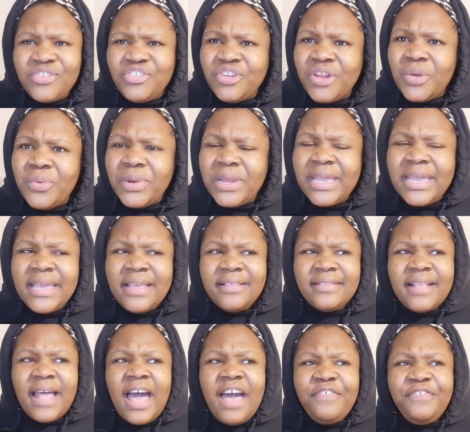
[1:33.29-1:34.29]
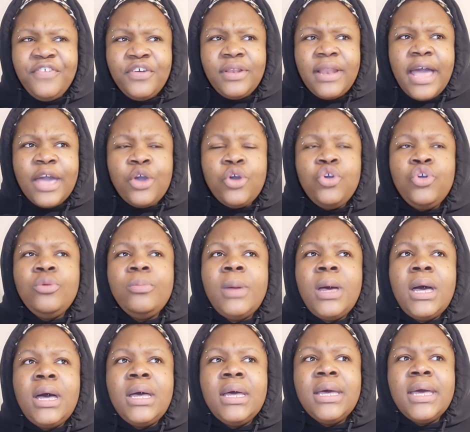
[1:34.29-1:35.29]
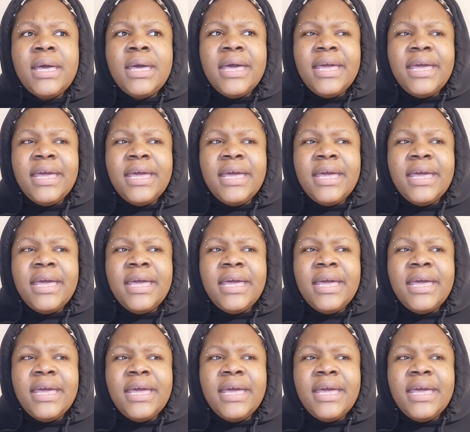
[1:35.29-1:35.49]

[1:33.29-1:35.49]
Do you know what it is? I feel like Uma